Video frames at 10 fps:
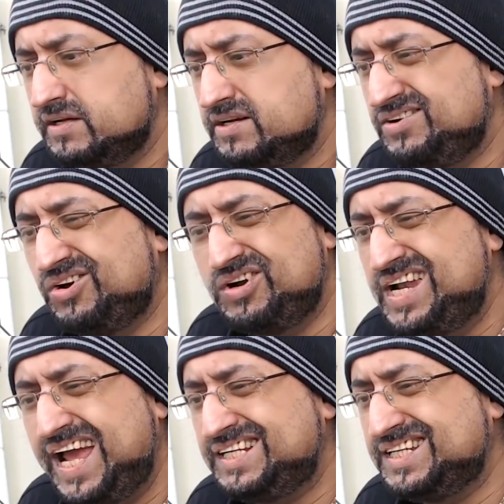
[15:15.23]
Not
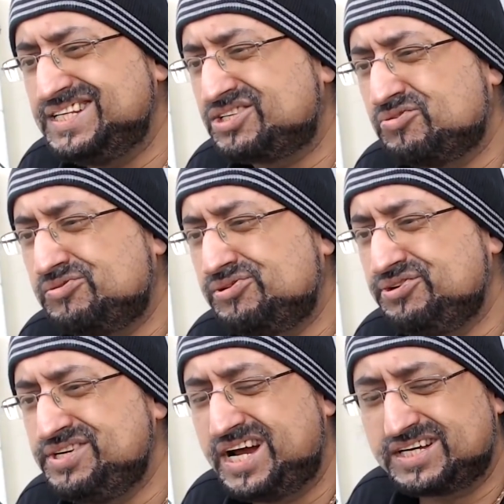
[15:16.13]
Langdon School,
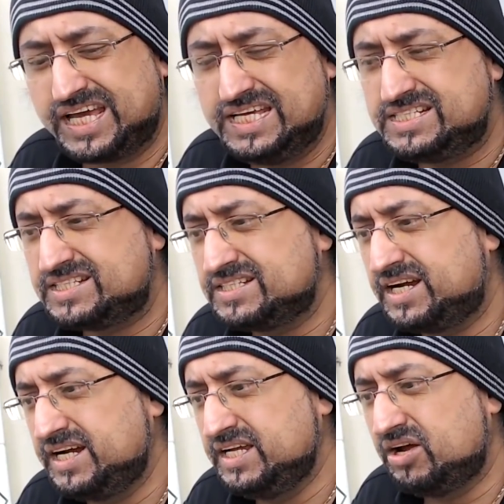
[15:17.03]
you nutcase.
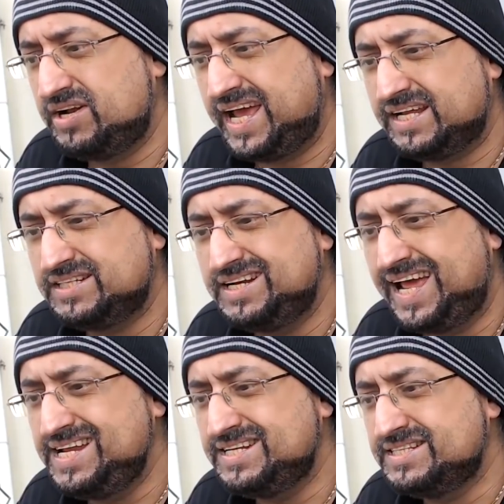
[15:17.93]
I didn't go Langdon.
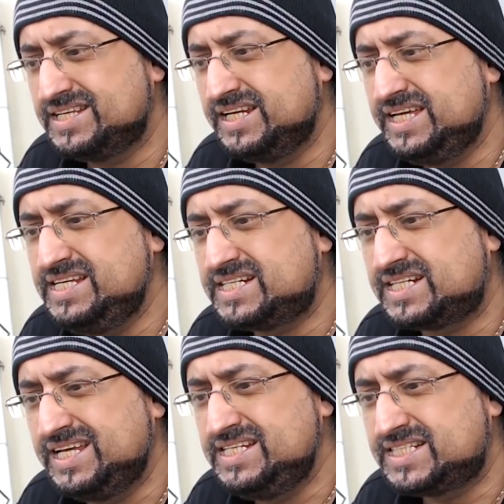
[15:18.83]
Langdon's in
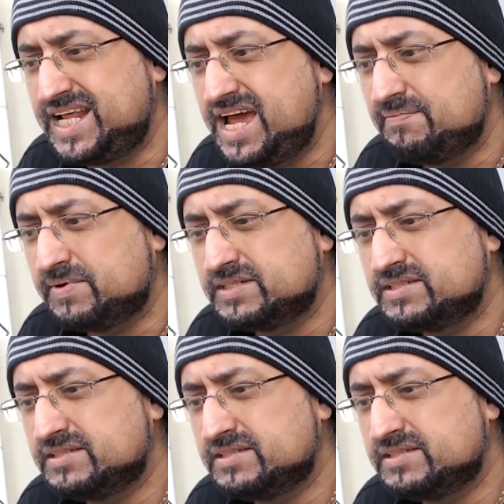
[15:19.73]
East Ham.